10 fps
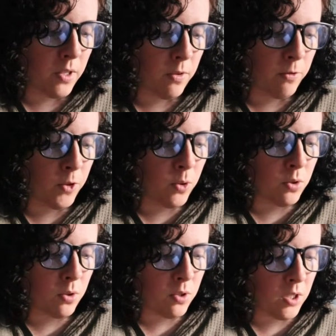He
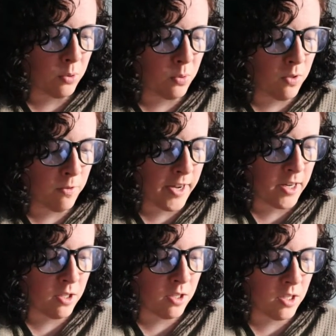refused her sexual
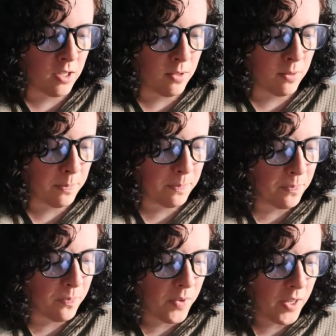advantages
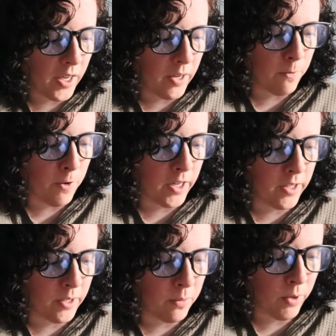and
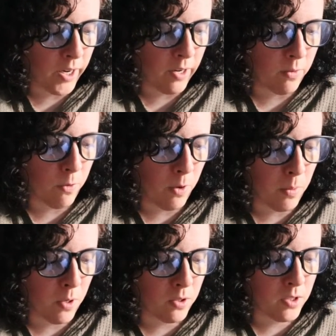finally ran
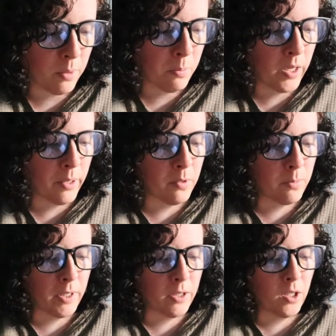from her.
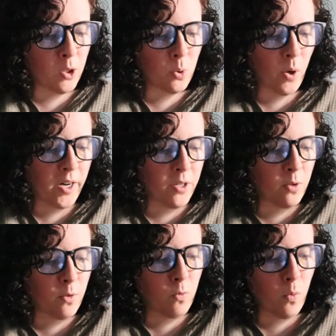Sometimes merely trying
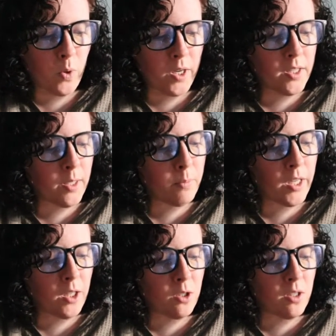to avoid
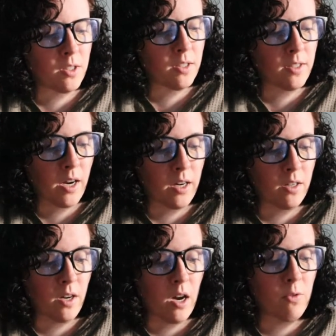temptations is not
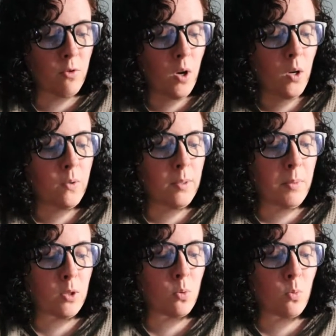enough. We
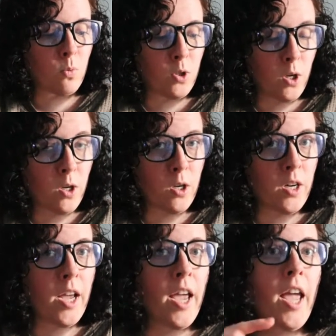must
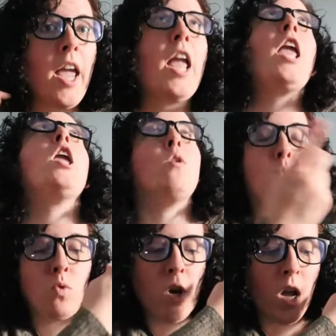turn
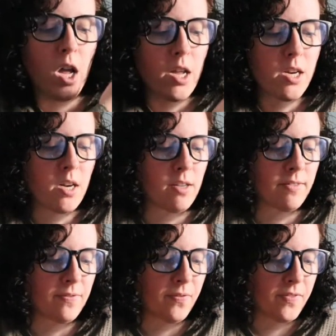and run
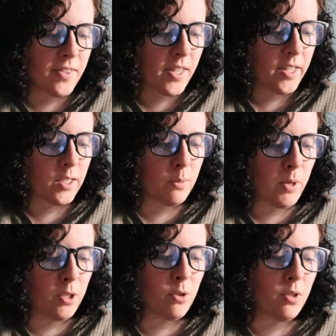
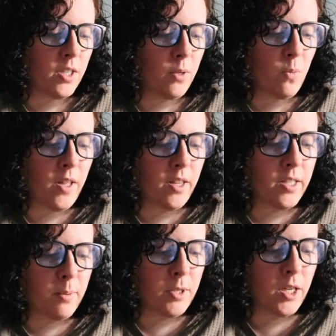especially when the
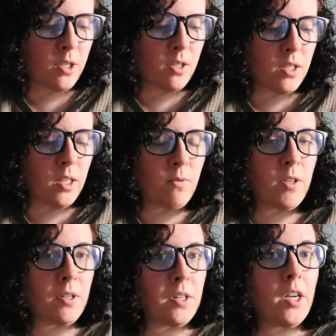temptation seemed
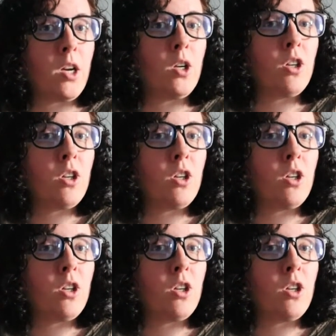very